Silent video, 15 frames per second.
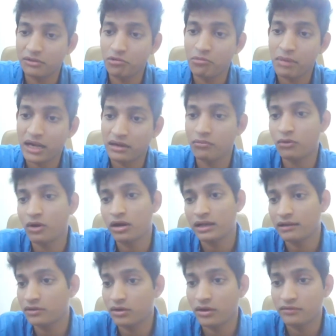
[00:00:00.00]
no matter what,
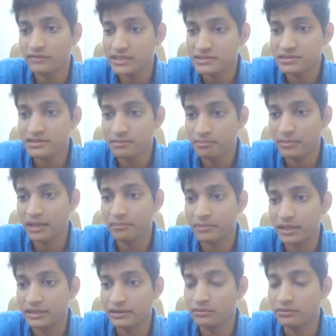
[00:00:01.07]
I will always make money.